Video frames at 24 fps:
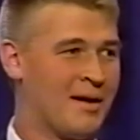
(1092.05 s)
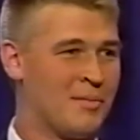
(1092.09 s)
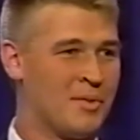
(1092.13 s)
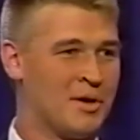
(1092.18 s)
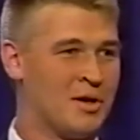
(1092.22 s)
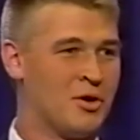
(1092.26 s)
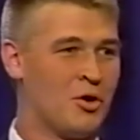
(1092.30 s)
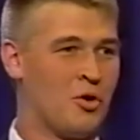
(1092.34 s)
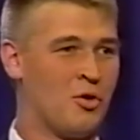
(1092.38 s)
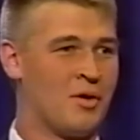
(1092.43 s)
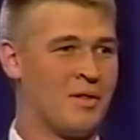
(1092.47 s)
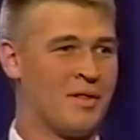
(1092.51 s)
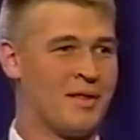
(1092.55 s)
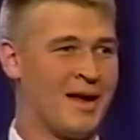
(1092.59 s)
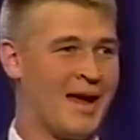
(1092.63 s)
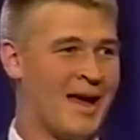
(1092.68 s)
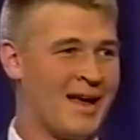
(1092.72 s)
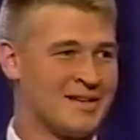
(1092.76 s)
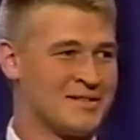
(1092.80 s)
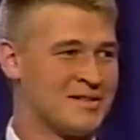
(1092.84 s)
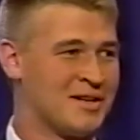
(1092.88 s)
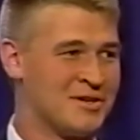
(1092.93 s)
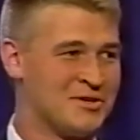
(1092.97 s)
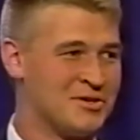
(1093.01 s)
I mean, you go to the
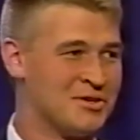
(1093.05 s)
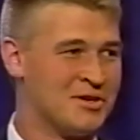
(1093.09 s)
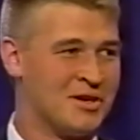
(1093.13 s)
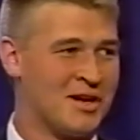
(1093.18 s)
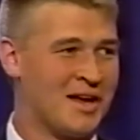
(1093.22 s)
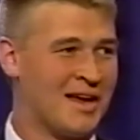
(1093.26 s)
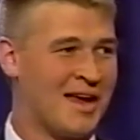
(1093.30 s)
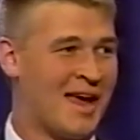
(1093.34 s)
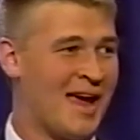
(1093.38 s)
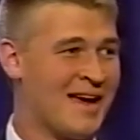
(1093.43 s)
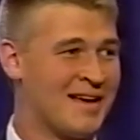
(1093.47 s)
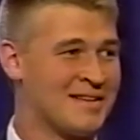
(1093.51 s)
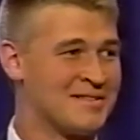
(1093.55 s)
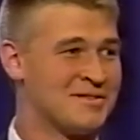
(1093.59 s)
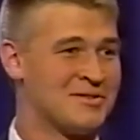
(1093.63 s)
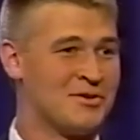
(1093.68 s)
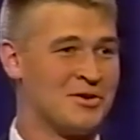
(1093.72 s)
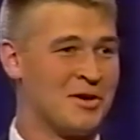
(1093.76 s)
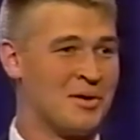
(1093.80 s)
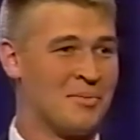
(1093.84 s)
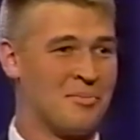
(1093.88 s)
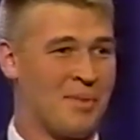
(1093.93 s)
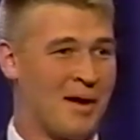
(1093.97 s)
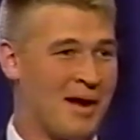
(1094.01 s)
gas station, you get gas,
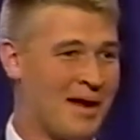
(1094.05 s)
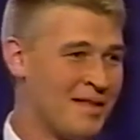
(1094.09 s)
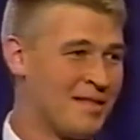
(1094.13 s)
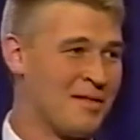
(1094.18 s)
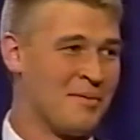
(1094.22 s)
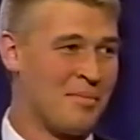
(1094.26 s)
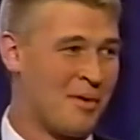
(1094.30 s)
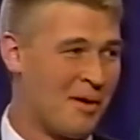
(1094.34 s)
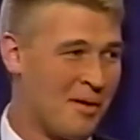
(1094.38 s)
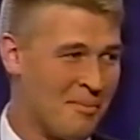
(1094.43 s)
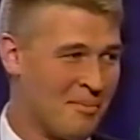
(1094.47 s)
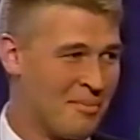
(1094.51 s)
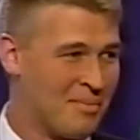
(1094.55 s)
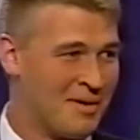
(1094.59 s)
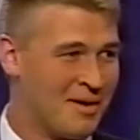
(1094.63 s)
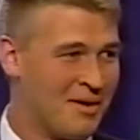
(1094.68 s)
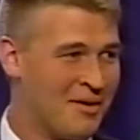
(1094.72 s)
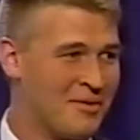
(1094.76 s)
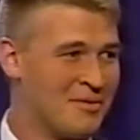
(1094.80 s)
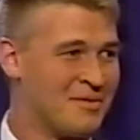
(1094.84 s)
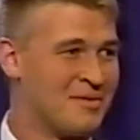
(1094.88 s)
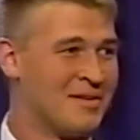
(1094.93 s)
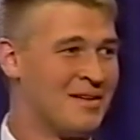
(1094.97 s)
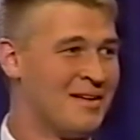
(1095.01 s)
you can pay at the pump.
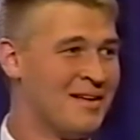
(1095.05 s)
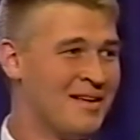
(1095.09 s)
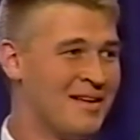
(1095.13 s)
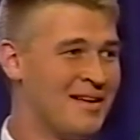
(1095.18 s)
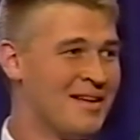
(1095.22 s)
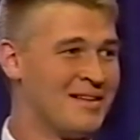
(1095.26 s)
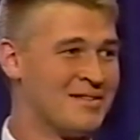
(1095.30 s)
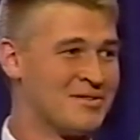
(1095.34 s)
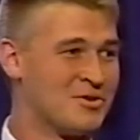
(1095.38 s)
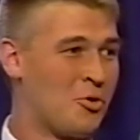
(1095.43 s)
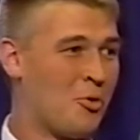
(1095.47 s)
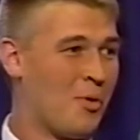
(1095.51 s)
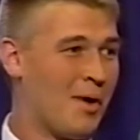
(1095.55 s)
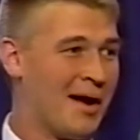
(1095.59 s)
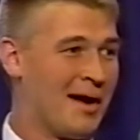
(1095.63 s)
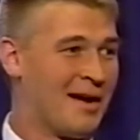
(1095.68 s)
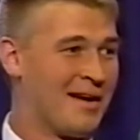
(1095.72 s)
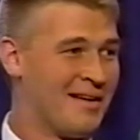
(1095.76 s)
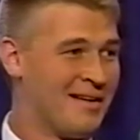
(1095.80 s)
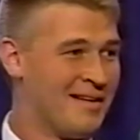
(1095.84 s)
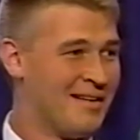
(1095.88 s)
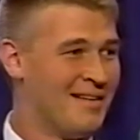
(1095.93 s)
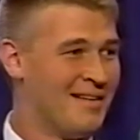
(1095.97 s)
It's quick.